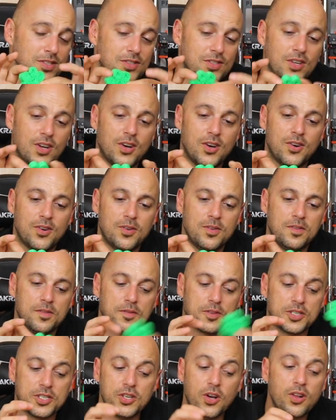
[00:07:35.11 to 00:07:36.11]
So
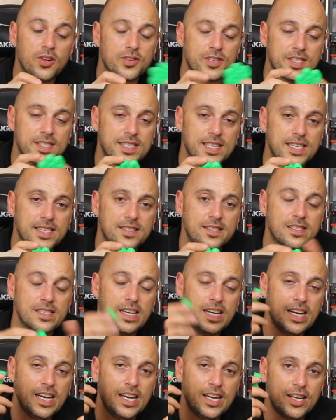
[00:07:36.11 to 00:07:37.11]
for tolerances,
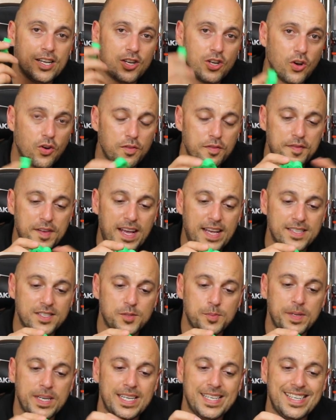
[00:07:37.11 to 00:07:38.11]
no fan
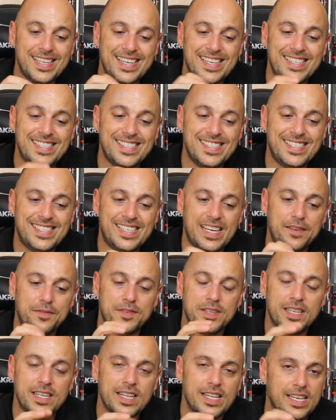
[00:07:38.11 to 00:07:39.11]
speed is
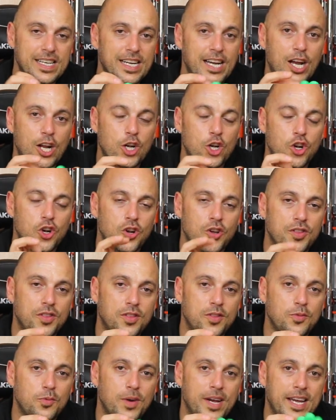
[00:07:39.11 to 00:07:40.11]
definitely
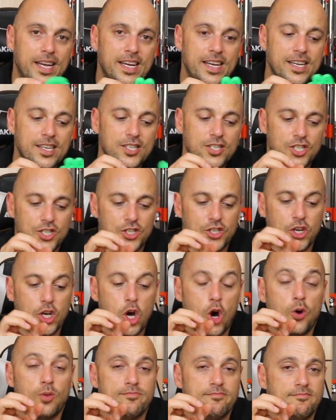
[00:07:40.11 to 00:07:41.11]
not the way to
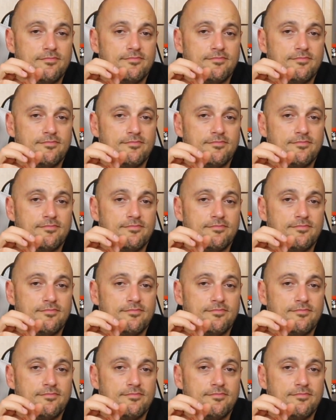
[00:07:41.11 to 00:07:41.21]
go.